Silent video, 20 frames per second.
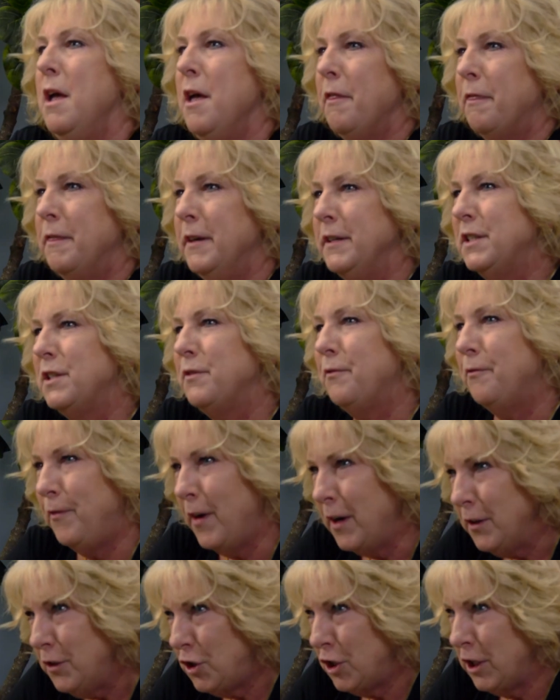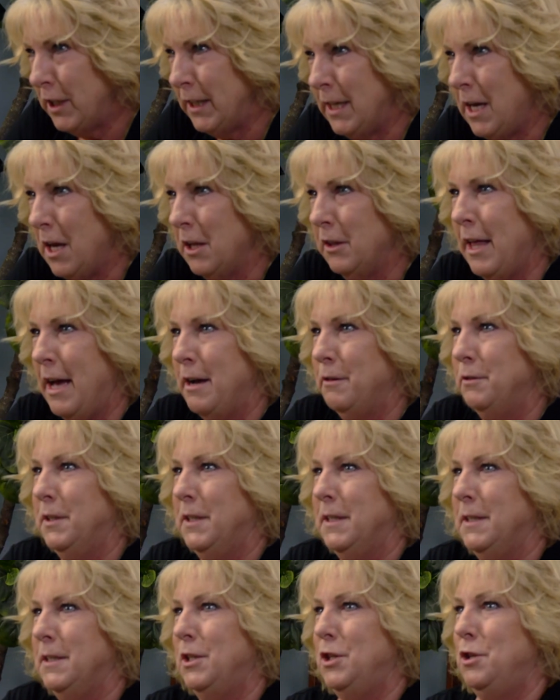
This function allows us